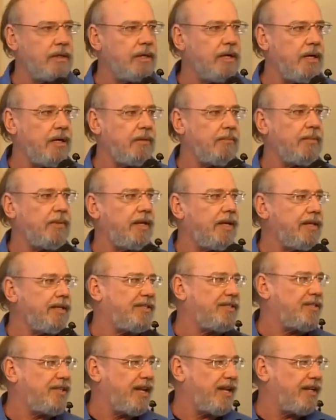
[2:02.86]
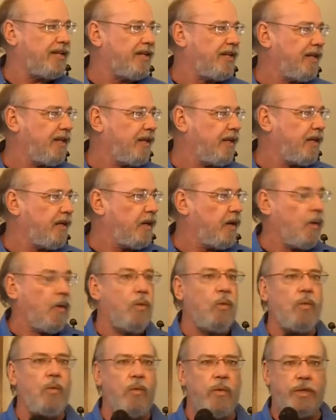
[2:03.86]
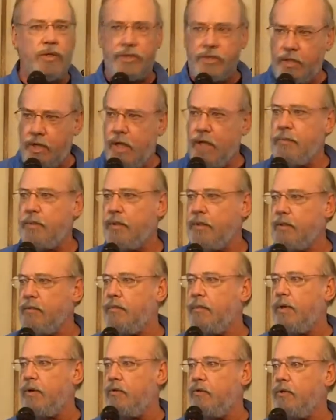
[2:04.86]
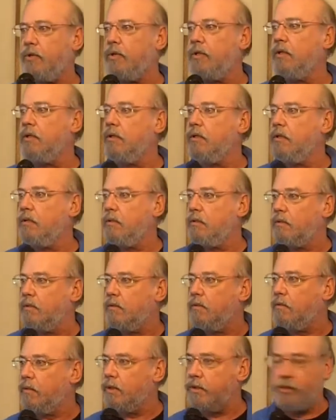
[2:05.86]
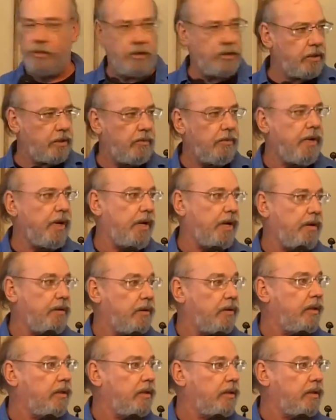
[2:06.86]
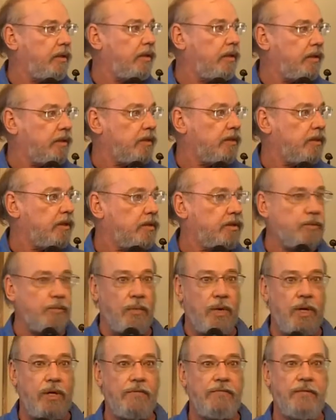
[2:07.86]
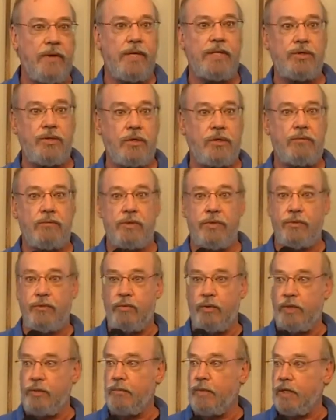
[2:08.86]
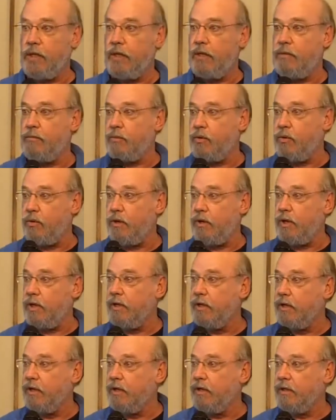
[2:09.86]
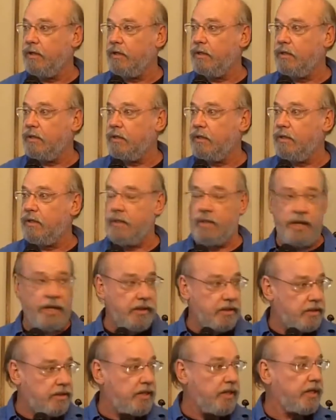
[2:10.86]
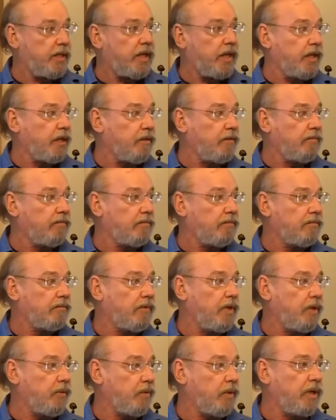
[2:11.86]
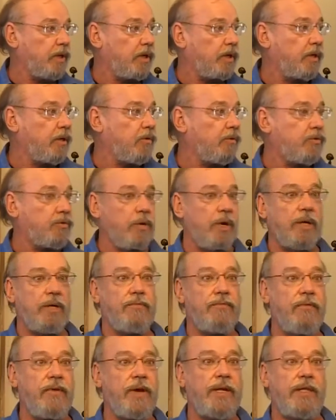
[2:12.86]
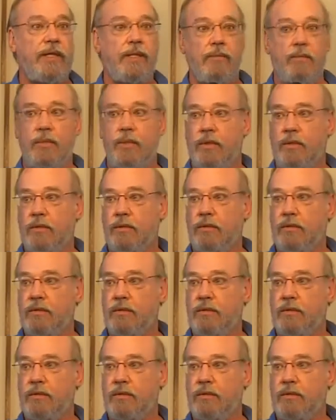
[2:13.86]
intercom and said, we're stopping the boat. We're turning around. There's a small vessel with 3 men on board that is sinking, and we're going to go try and find them.